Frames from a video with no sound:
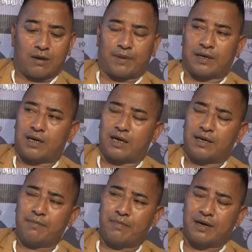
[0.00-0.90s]

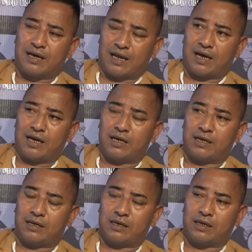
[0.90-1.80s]
Paradangin bakla
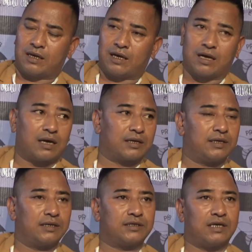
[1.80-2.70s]

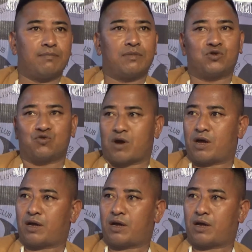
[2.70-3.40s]
haki snem munchua.